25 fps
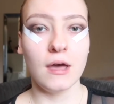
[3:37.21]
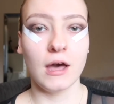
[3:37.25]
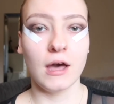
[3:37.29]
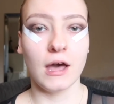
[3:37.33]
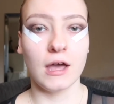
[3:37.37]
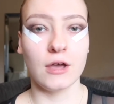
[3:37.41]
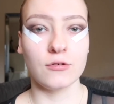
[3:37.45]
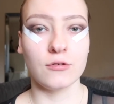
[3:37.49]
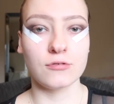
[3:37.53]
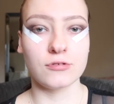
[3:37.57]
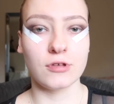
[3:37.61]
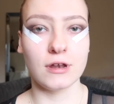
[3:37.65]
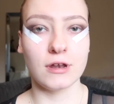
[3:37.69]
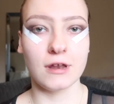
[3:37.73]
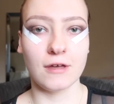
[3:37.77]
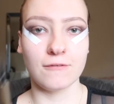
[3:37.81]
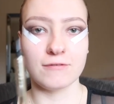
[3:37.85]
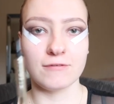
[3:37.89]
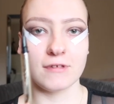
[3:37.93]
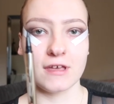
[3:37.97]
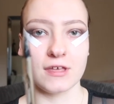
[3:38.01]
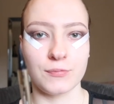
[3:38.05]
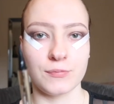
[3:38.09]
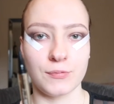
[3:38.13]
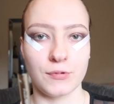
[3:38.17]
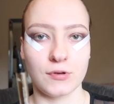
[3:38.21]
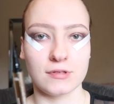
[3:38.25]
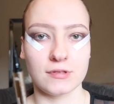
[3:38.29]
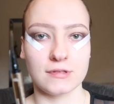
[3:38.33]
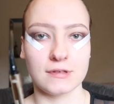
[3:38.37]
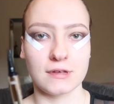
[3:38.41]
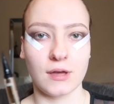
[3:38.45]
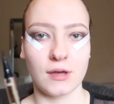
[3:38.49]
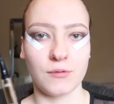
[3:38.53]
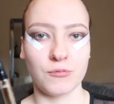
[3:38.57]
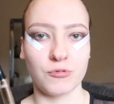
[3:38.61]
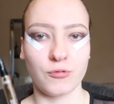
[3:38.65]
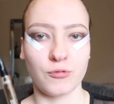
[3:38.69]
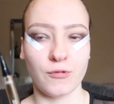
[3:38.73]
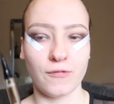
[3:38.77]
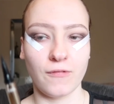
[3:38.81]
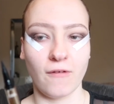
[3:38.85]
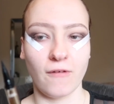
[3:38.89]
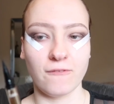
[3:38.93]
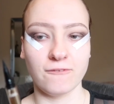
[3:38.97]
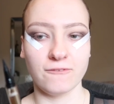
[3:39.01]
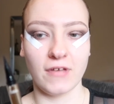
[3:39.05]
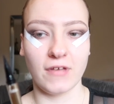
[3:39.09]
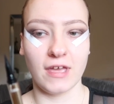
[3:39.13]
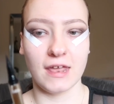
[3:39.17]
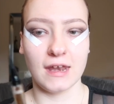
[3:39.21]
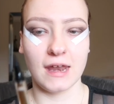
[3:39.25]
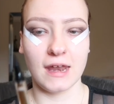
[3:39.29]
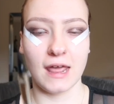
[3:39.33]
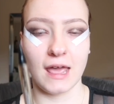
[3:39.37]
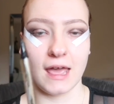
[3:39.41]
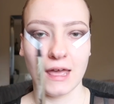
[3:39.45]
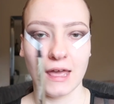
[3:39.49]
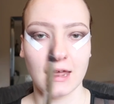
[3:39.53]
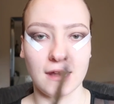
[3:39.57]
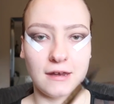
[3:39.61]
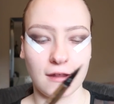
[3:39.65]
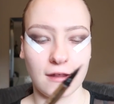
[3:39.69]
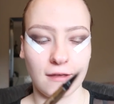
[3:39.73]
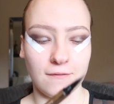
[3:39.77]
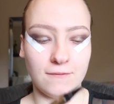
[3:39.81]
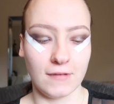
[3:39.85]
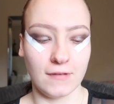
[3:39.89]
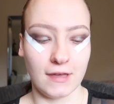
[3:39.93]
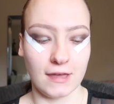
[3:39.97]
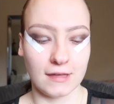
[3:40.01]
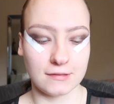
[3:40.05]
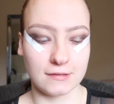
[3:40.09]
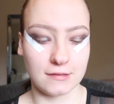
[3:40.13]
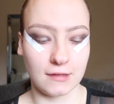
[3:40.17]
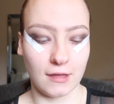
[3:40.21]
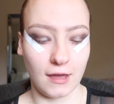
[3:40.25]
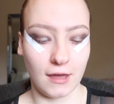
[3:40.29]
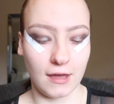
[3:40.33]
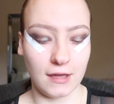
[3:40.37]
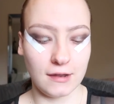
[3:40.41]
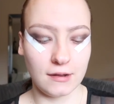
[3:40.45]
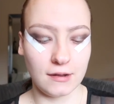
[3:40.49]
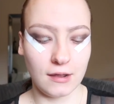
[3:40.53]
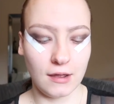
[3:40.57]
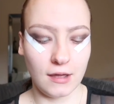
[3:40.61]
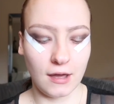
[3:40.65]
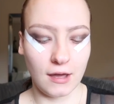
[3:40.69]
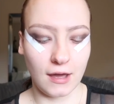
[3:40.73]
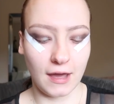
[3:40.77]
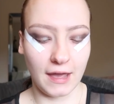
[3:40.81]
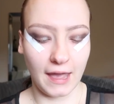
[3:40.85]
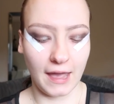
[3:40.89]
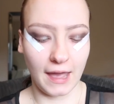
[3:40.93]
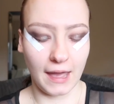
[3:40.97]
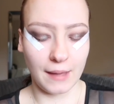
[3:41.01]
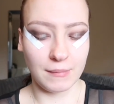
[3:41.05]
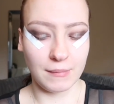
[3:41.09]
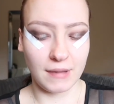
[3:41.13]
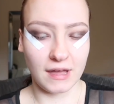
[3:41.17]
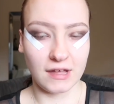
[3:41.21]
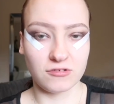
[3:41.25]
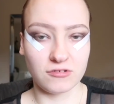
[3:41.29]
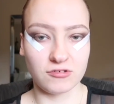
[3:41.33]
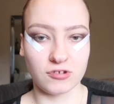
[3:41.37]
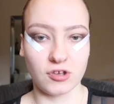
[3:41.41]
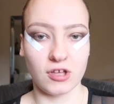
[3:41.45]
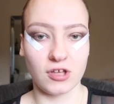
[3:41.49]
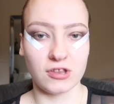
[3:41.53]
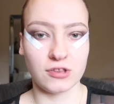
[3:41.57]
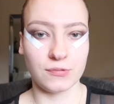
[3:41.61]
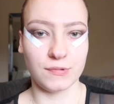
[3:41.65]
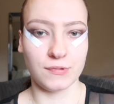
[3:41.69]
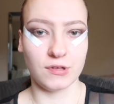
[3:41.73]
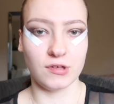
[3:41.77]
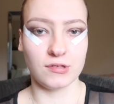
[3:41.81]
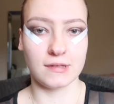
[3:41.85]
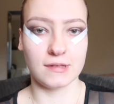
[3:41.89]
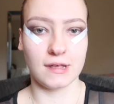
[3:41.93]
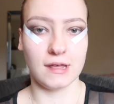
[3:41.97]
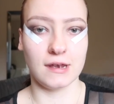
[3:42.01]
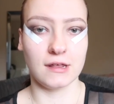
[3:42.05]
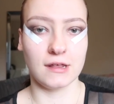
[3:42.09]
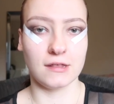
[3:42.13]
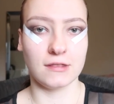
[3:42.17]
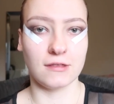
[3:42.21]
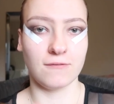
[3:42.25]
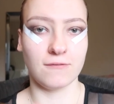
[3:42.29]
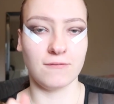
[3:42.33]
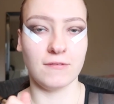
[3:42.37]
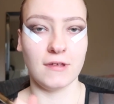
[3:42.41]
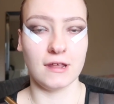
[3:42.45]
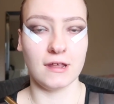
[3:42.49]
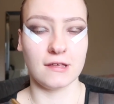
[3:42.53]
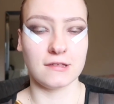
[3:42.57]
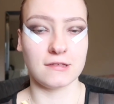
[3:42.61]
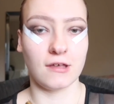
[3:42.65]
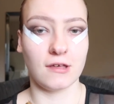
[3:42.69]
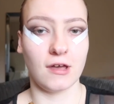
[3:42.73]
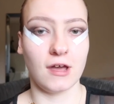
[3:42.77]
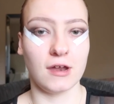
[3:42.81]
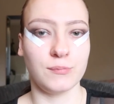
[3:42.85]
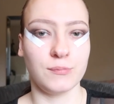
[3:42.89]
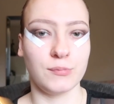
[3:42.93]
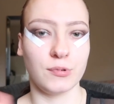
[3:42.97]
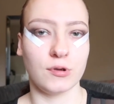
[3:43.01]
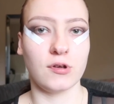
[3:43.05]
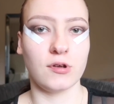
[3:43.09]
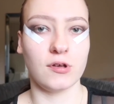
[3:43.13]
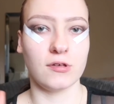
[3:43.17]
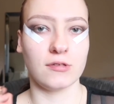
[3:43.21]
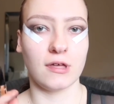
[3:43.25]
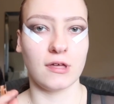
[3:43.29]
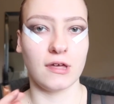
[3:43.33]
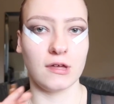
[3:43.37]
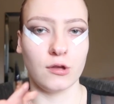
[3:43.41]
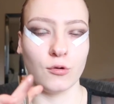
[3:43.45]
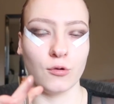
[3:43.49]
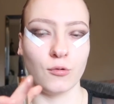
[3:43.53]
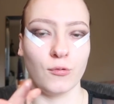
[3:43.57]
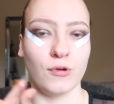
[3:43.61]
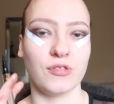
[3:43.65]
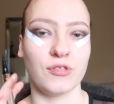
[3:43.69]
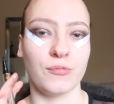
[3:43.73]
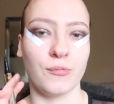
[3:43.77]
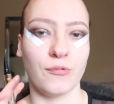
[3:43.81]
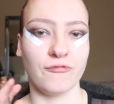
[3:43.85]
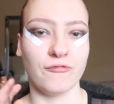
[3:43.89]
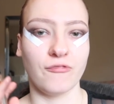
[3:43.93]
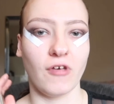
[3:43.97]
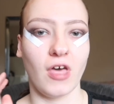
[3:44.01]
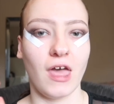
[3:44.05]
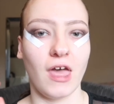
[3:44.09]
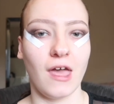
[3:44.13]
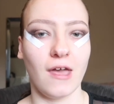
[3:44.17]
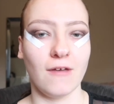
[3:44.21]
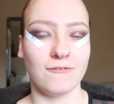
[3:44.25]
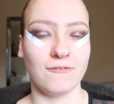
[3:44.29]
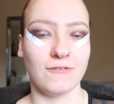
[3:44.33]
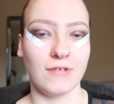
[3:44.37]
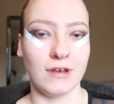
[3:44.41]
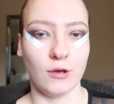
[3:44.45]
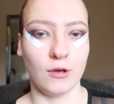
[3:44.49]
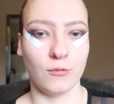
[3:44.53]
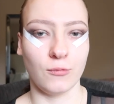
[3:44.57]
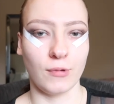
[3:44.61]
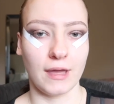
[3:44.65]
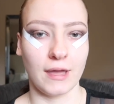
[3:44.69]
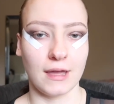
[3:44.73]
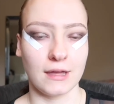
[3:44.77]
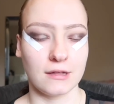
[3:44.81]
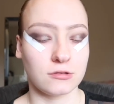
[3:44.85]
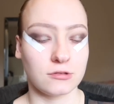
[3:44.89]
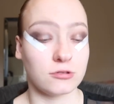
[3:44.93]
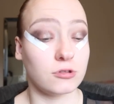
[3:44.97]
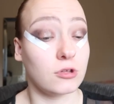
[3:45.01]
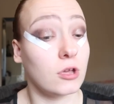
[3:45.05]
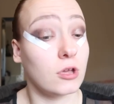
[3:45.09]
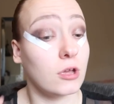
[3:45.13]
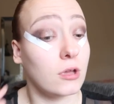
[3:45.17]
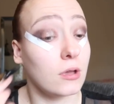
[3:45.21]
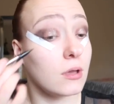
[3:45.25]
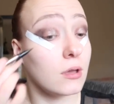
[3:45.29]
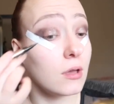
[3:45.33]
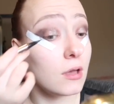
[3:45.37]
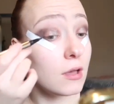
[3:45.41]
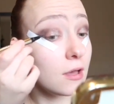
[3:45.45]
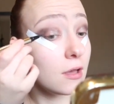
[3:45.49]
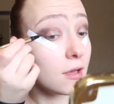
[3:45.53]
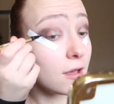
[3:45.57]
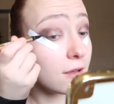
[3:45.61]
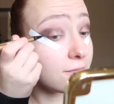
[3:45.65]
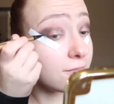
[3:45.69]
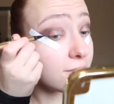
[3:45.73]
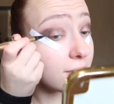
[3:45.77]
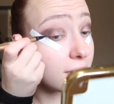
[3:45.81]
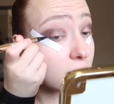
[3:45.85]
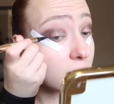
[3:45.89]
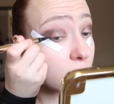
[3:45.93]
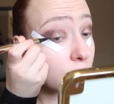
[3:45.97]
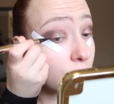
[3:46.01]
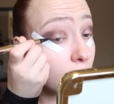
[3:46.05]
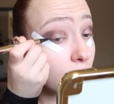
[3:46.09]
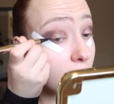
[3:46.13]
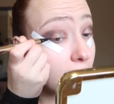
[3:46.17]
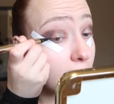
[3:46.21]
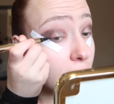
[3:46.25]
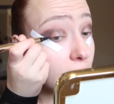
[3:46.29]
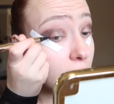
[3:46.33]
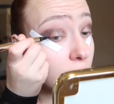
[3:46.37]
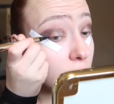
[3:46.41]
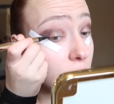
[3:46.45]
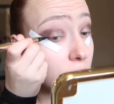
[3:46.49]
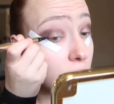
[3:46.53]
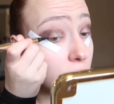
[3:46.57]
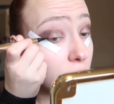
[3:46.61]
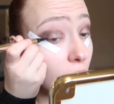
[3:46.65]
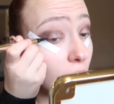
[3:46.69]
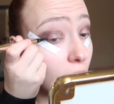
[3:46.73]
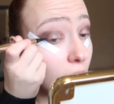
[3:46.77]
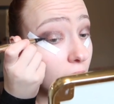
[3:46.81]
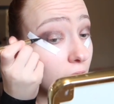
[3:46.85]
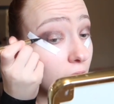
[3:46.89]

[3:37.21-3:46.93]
I also love this because it comes with a thin and a thick side. I am actually going to be using the thinner side because I always prefer a thinner wing to a thick wing.